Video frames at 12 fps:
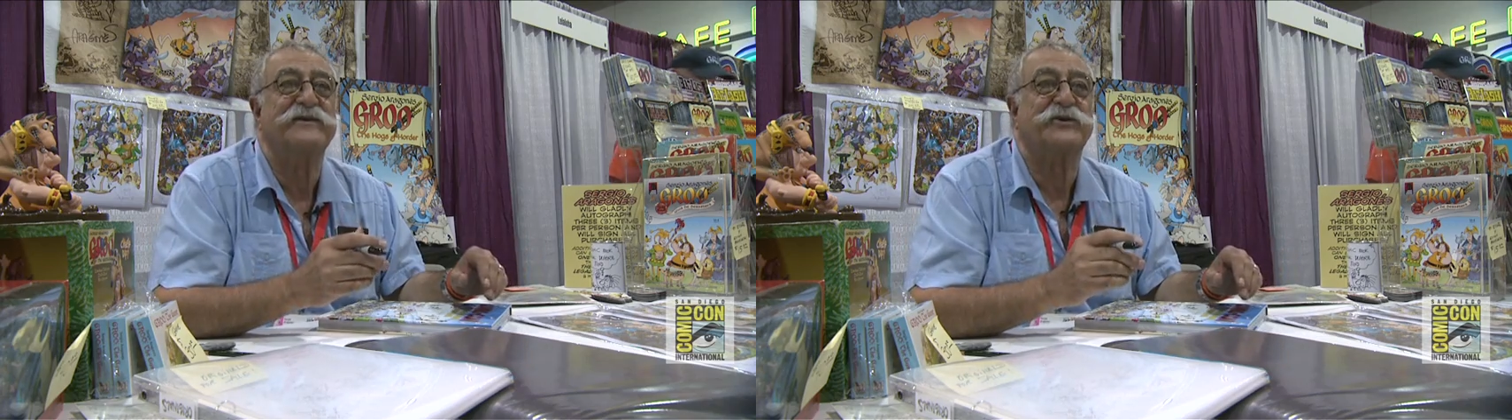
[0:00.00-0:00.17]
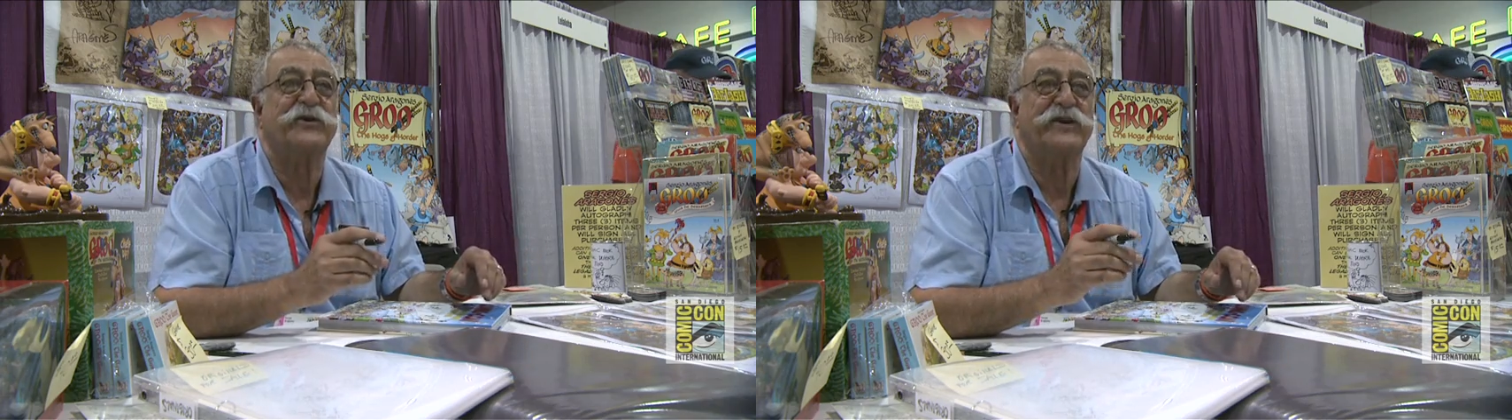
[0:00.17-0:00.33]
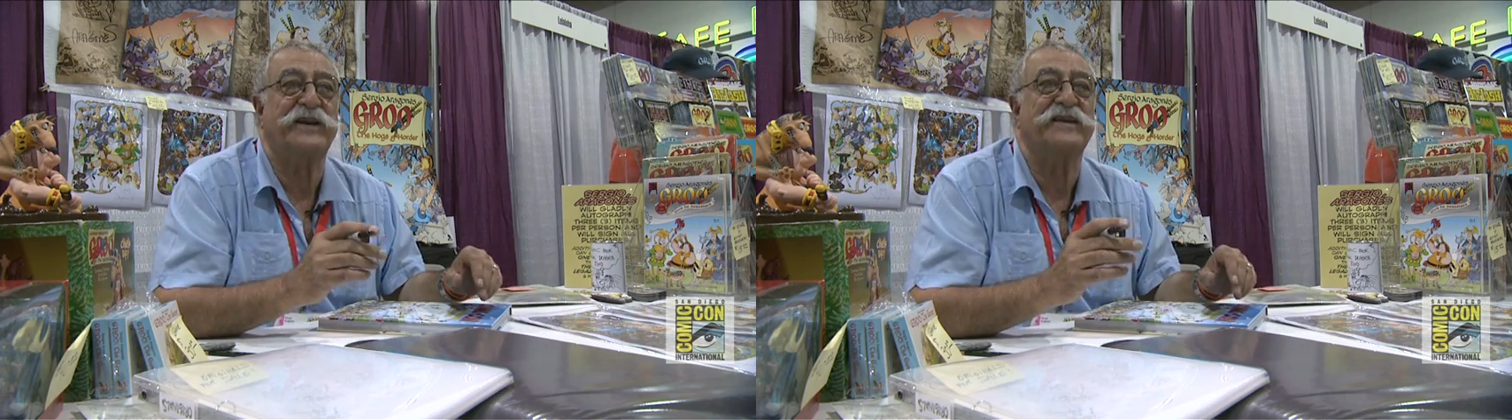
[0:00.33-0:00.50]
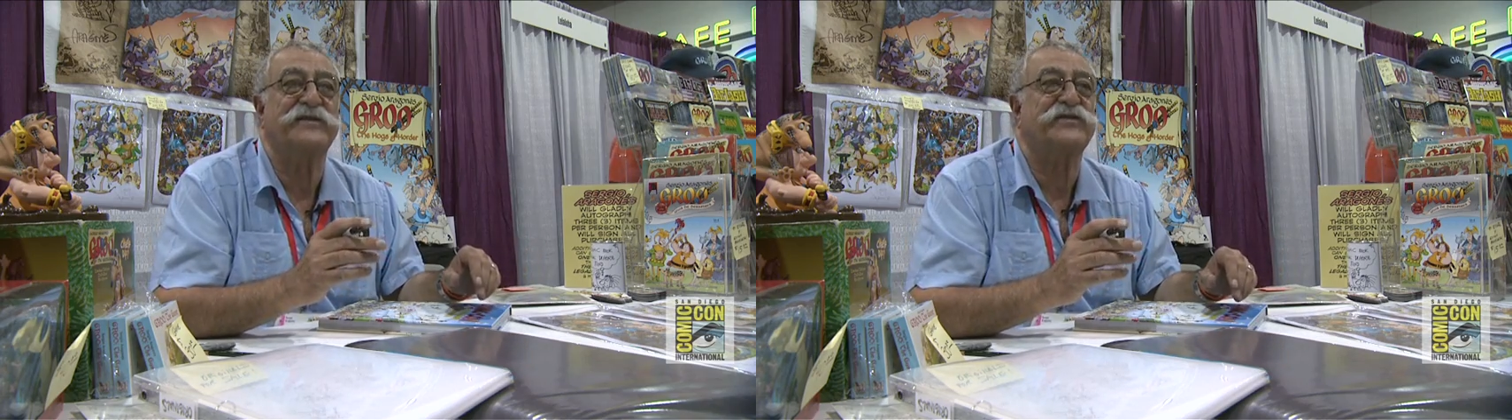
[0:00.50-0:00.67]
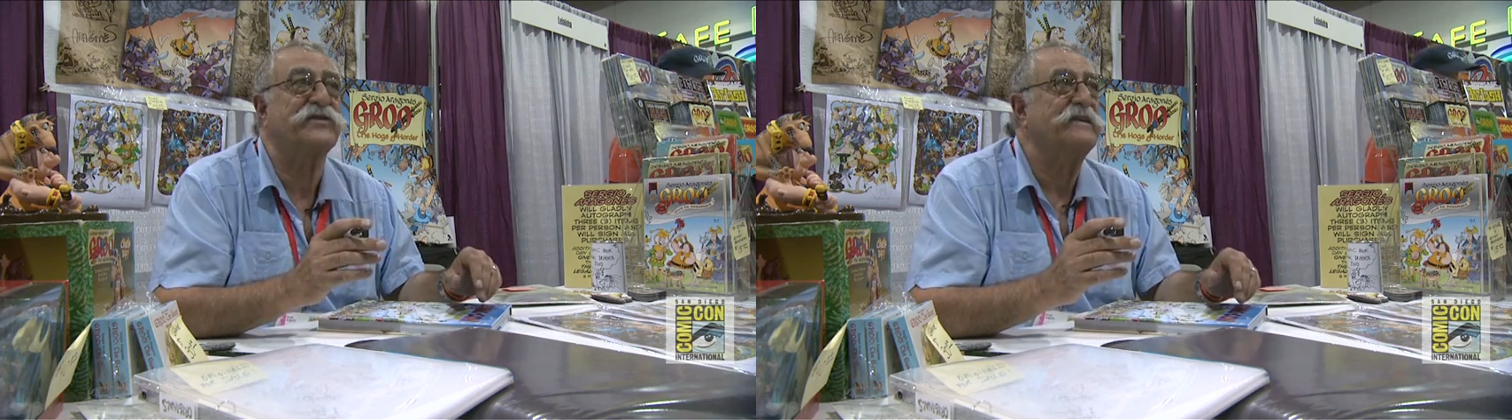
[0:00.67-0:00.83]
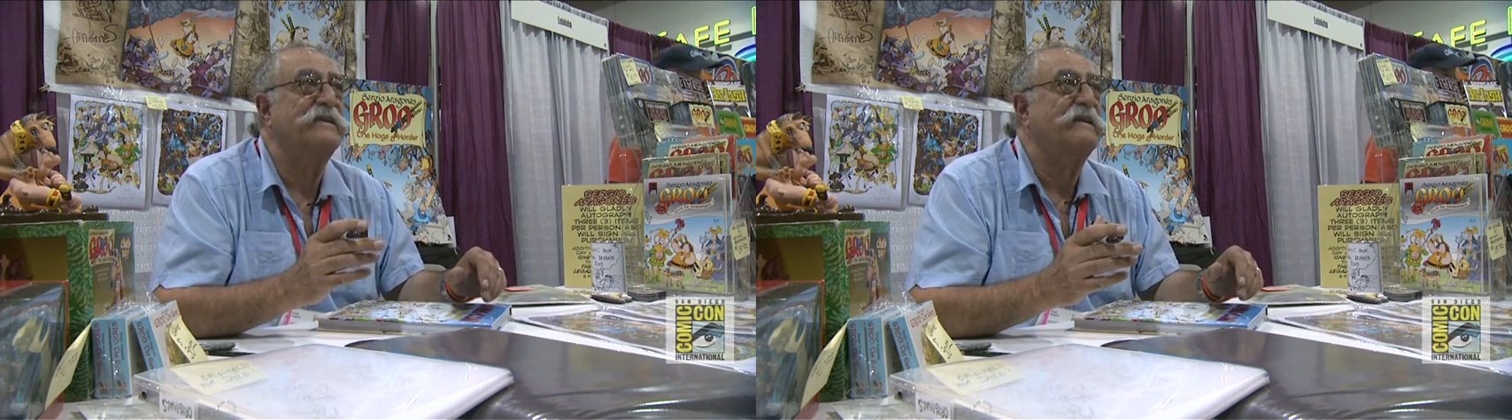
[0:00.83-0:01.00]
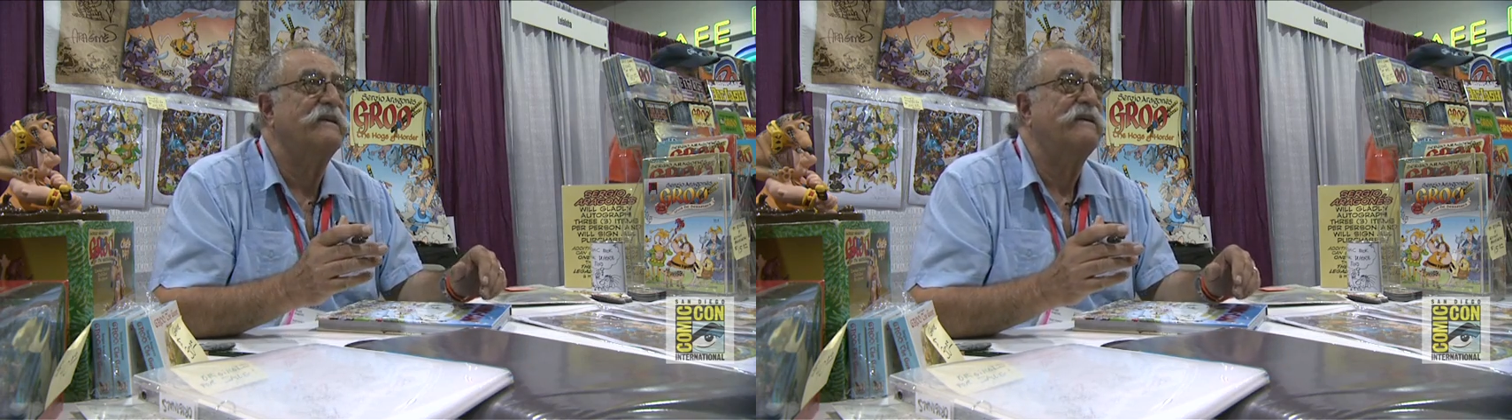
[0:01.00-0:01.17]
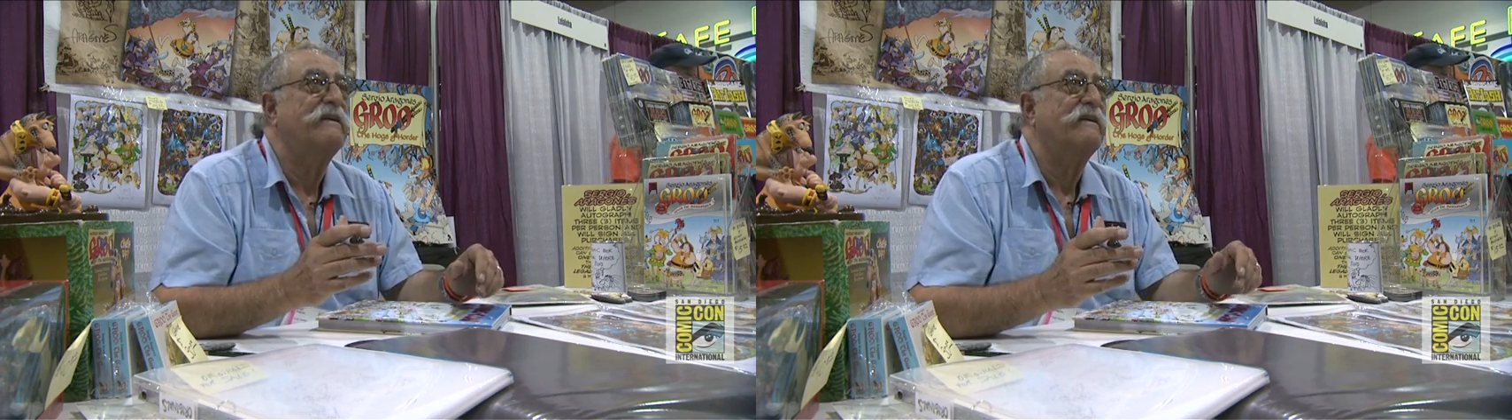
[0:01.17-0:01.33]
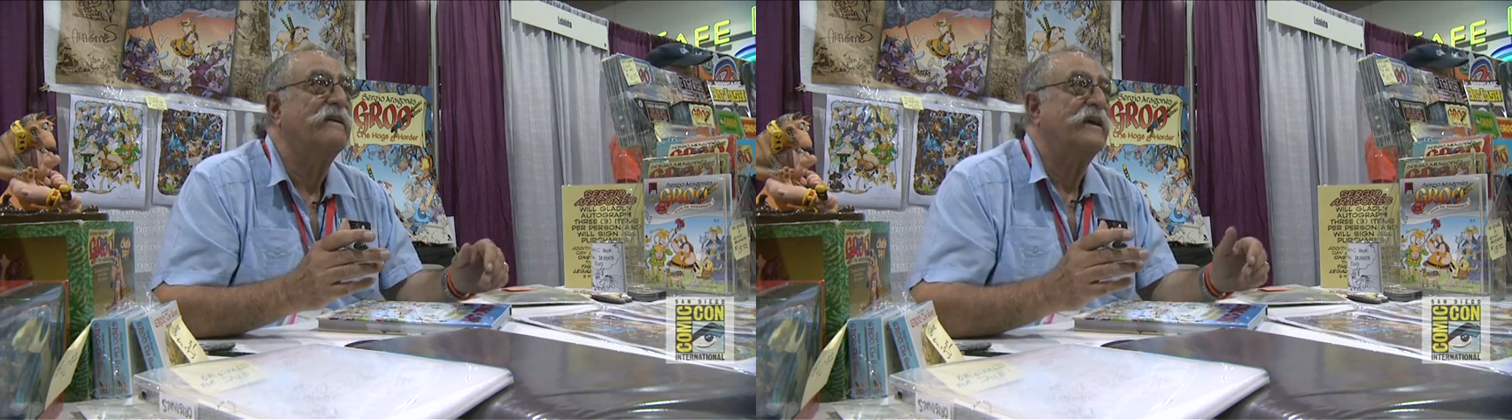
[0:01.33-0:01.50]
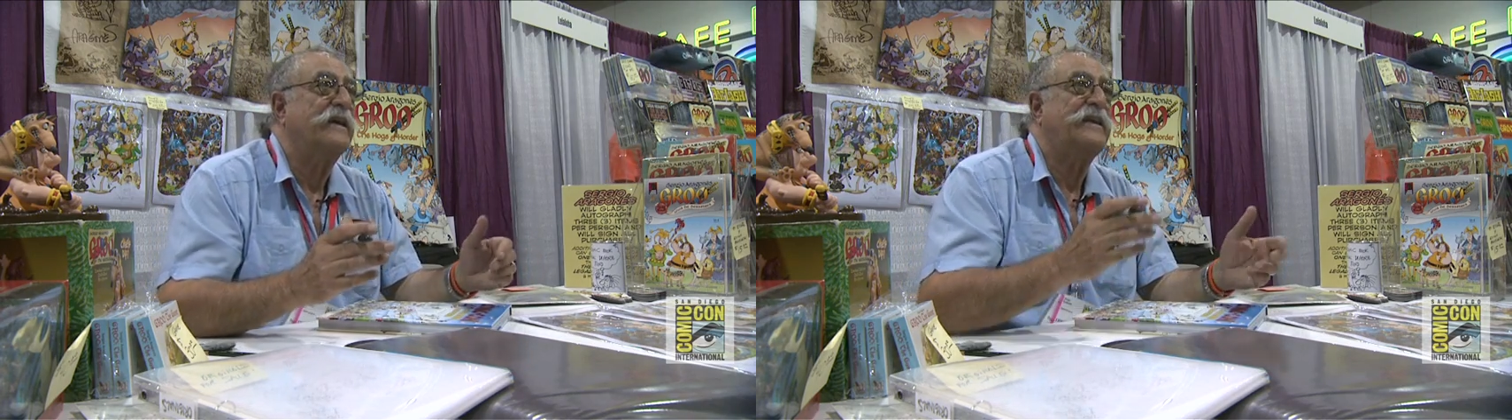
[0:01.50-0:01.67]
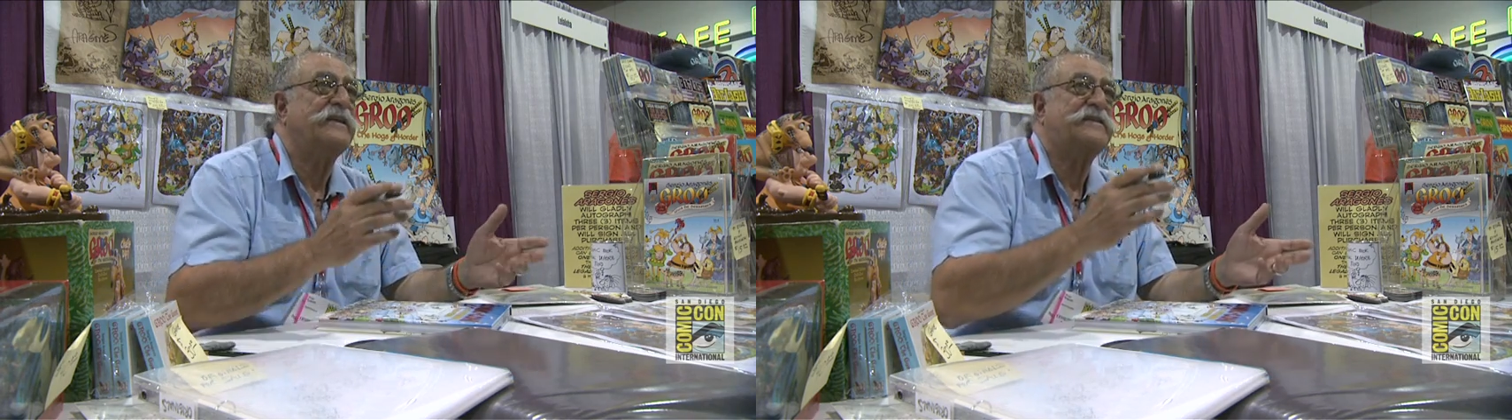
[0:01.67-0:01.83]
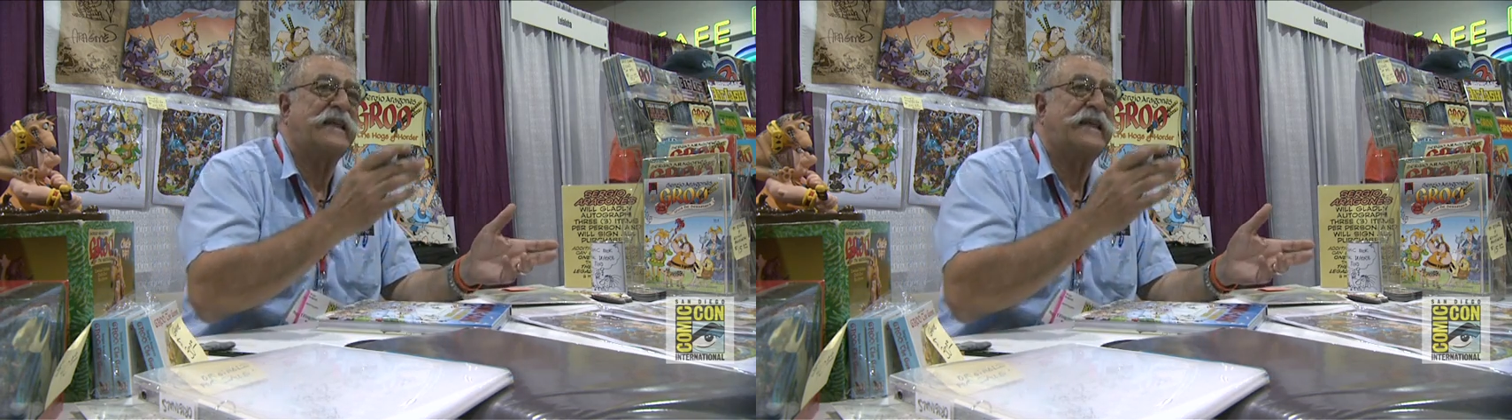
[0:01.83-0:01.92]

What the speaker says: So it is